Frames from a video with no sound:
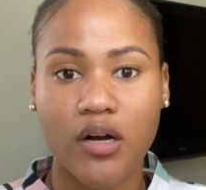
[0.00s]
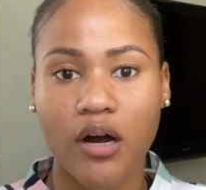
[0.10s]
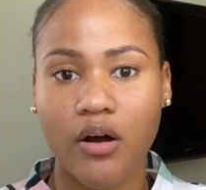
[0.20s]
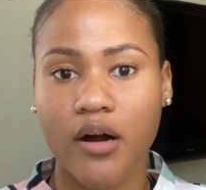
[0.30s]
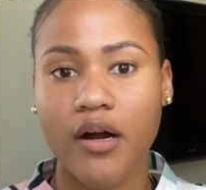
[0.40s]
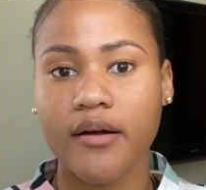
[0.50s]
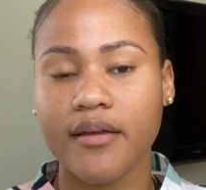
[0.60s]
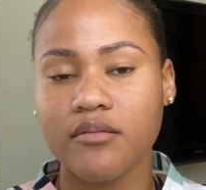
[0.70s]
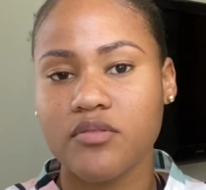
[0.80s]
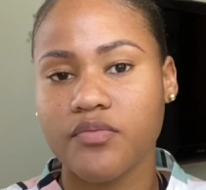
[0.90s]
or
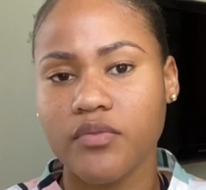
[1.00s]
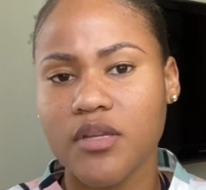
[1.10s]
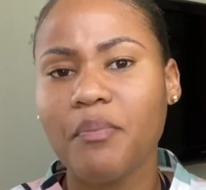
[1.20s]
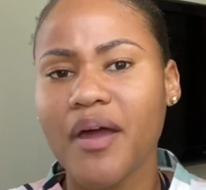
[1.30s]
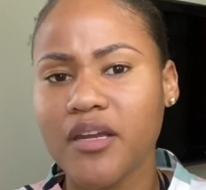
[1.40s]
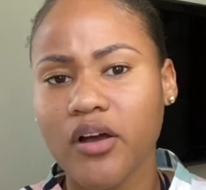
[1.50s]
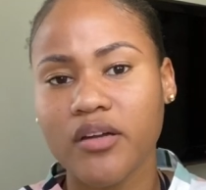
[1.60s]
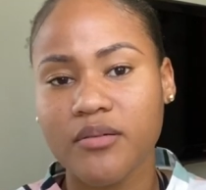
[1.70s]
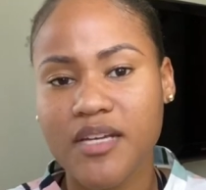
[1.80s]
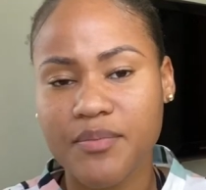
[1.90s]
it, depending on
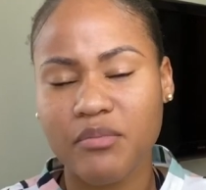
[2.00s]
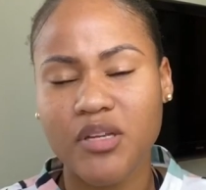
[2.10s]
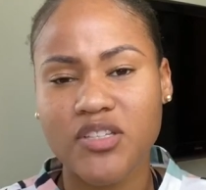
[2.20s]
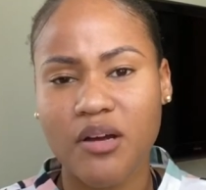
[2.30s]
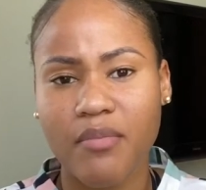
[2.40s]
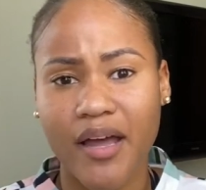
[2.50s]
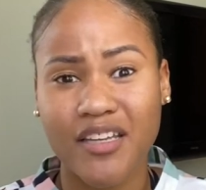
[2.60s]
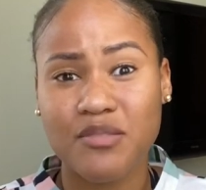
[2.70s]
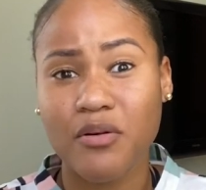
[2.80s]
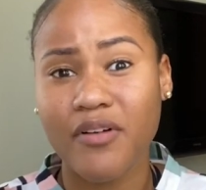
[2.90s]
the type of meat you're buying,
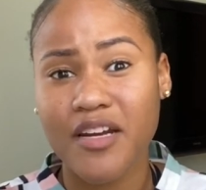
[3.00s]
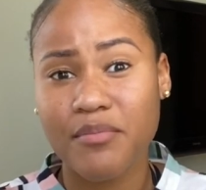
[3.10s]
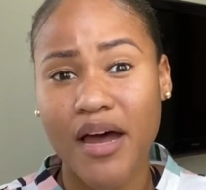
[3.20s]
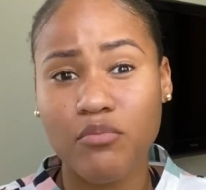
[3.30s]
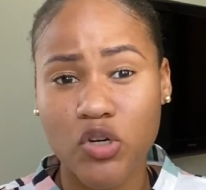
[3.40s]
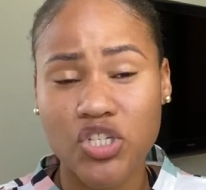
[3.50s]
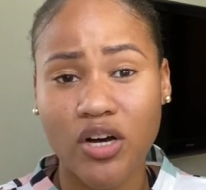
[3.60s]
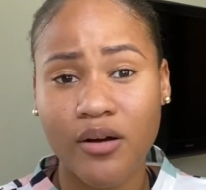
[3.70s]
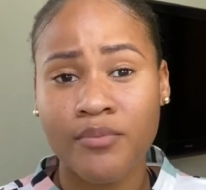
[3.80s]
it's provided by a butcher.